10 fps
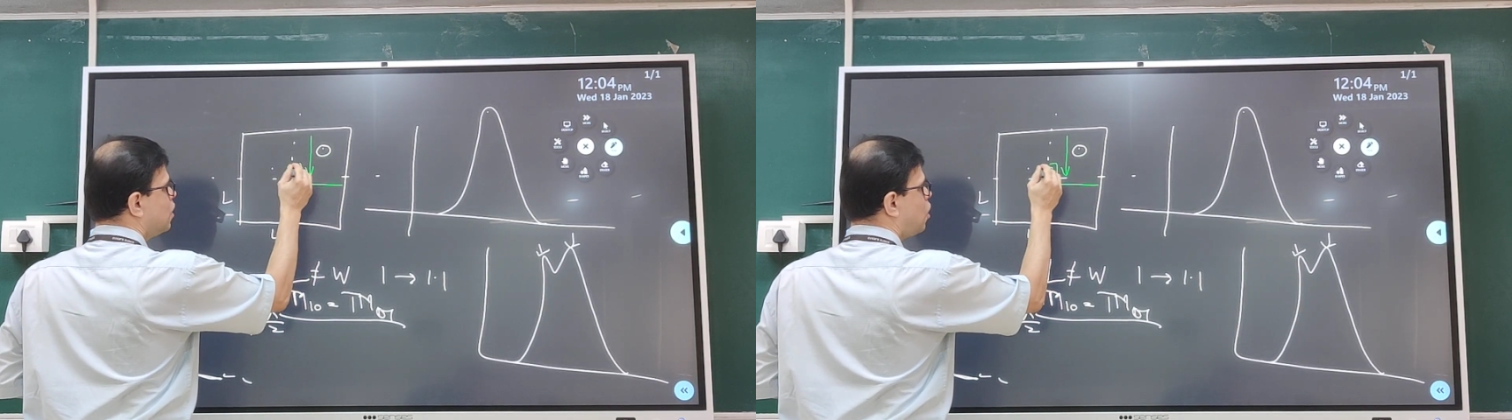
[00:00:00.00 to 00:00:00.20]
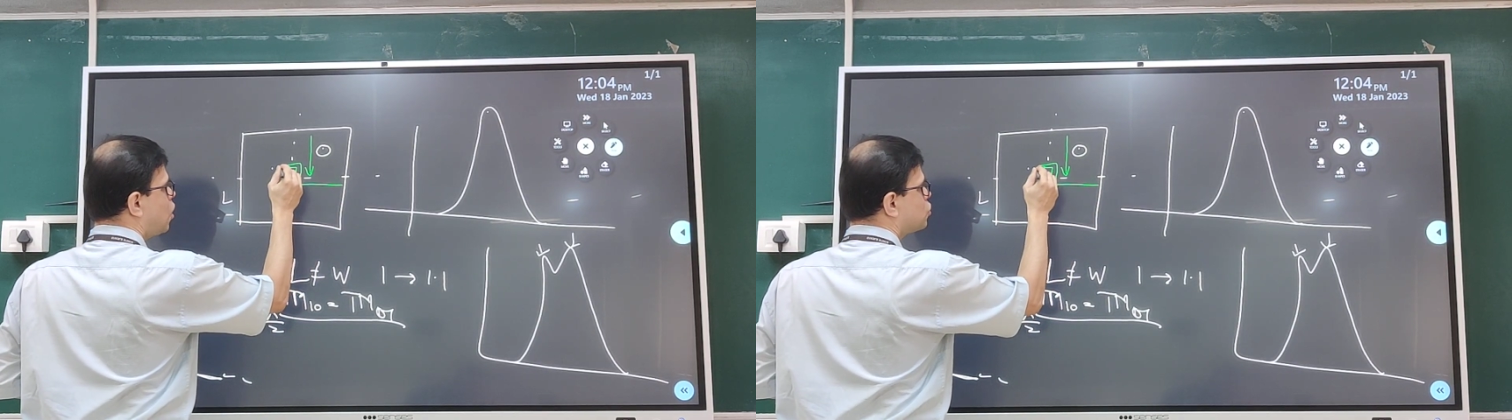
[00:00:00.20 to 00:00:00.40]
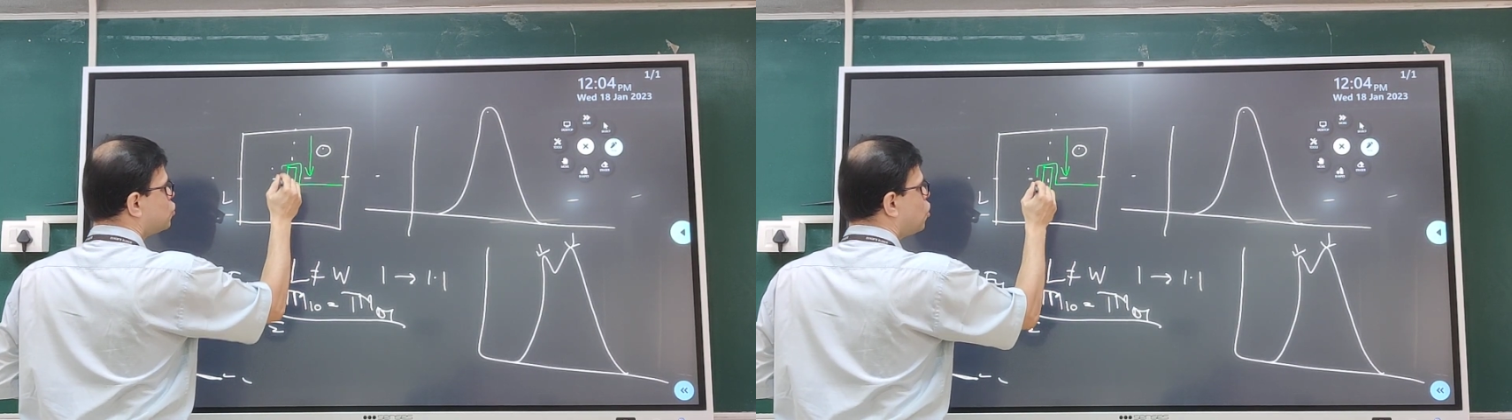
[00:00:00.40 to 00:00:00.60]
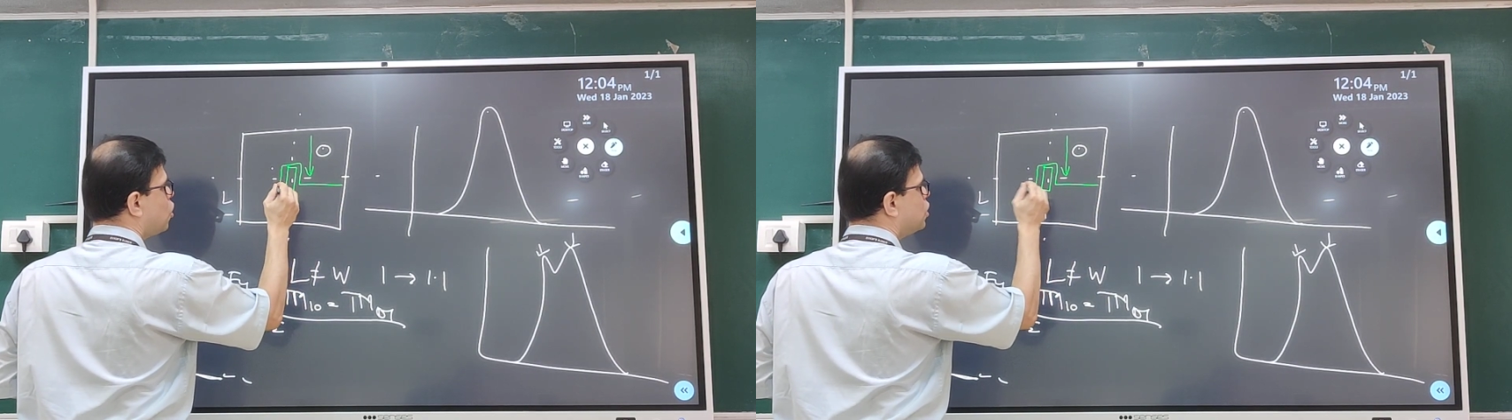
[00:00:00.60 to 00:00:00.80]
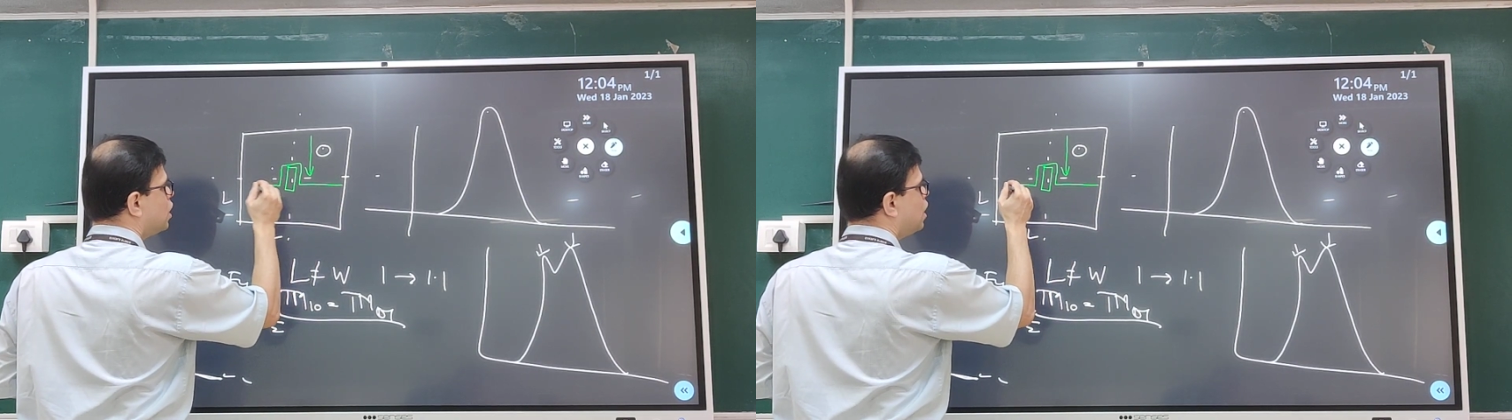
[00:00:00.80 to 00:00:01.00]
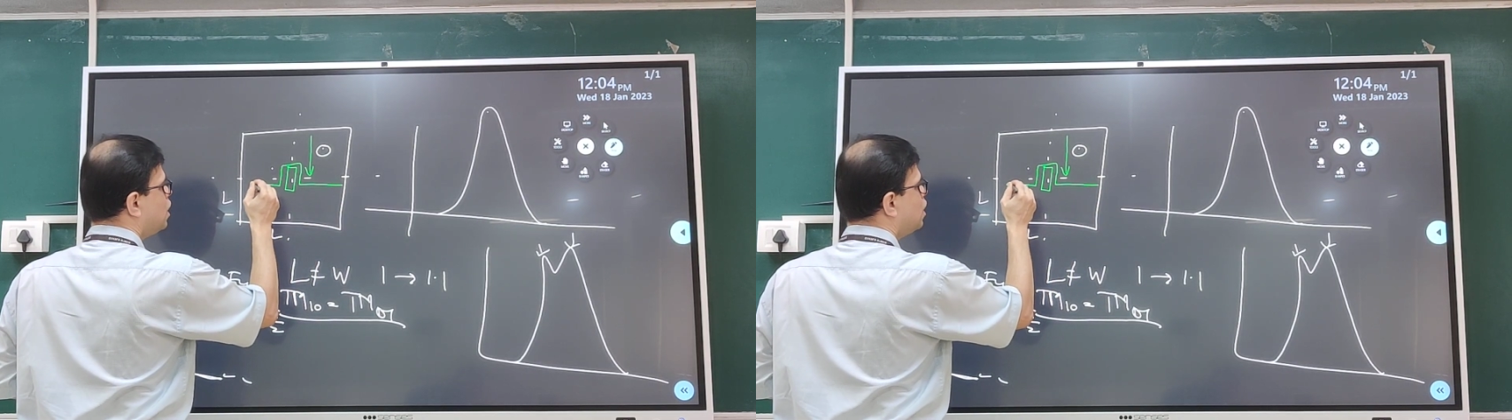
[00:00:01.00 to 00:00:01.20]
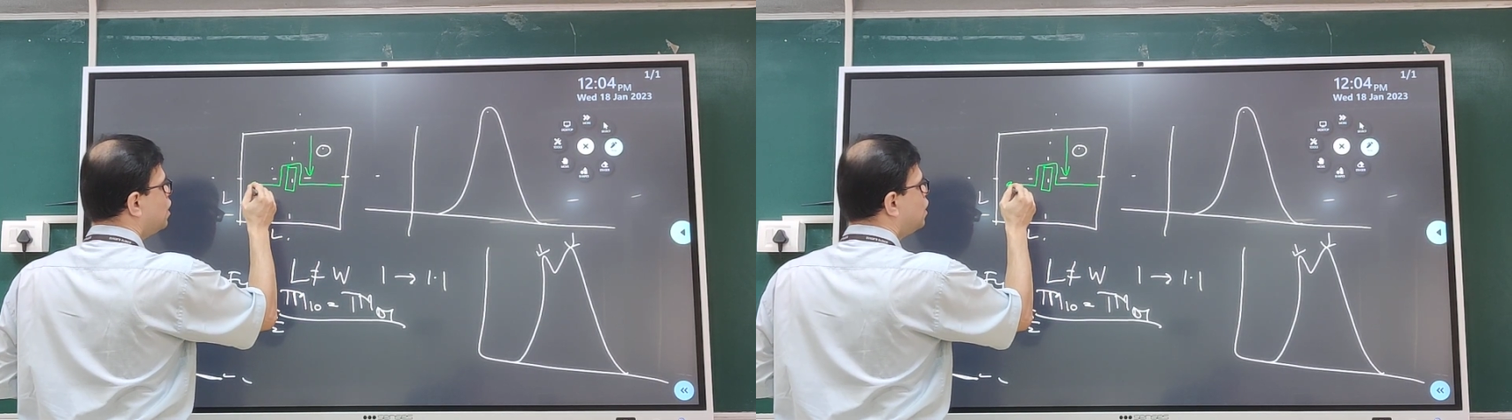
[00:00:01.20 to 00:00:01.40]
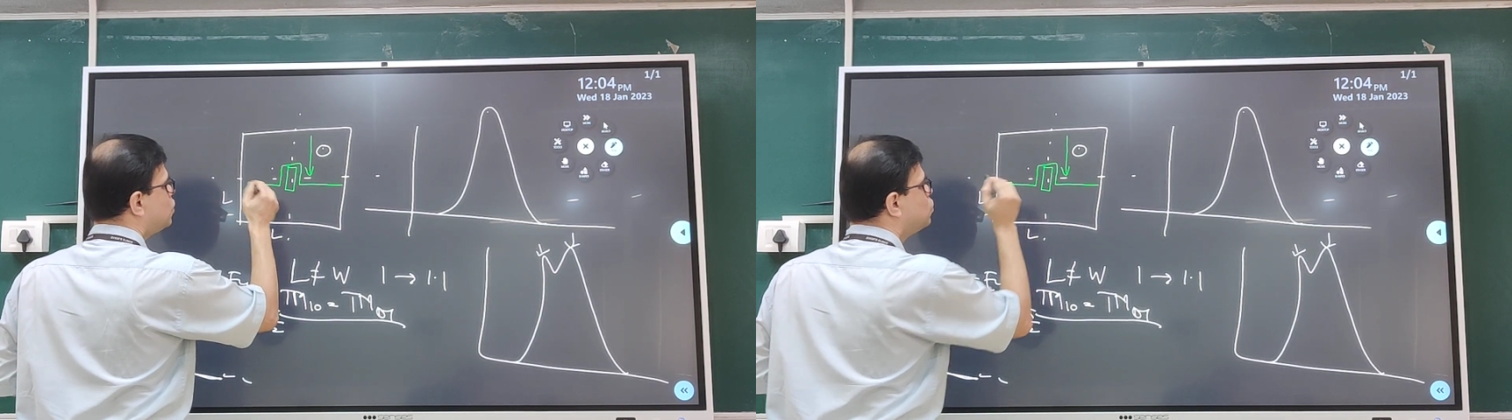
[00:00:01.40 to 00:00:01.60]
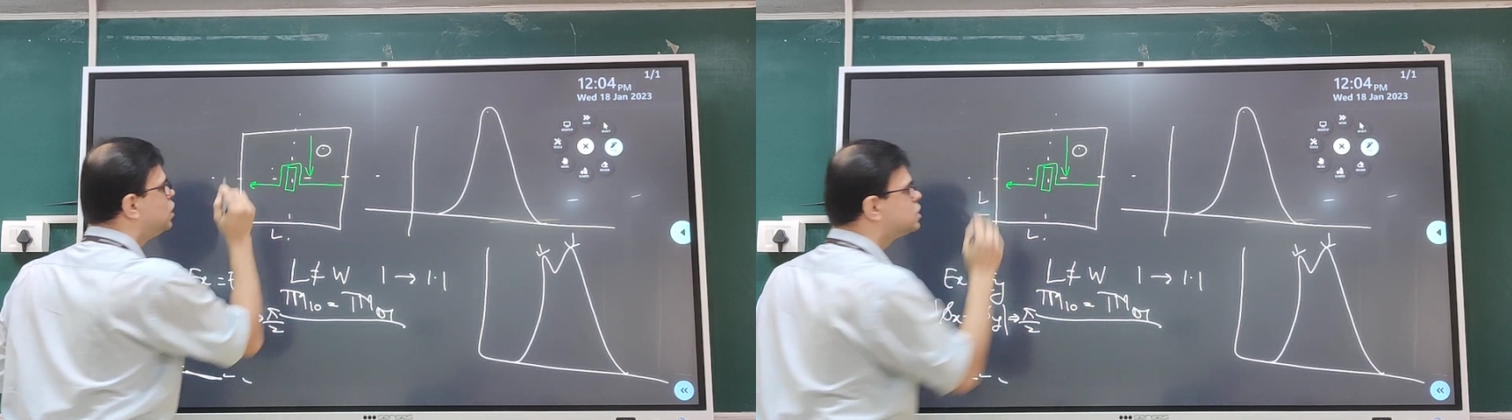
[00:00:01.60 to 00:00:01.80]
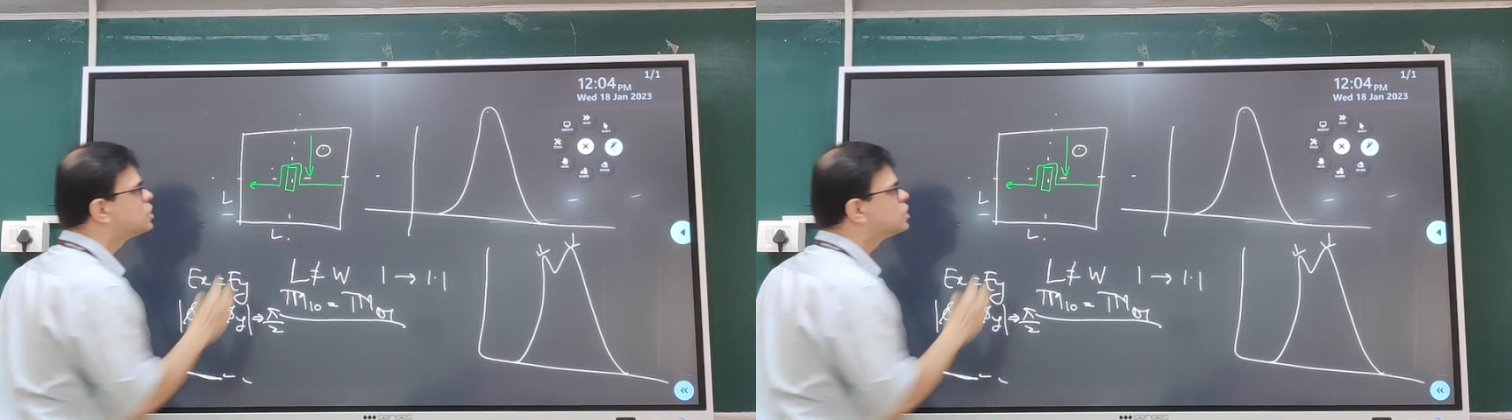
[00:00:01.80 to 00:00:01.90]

orthogonal to the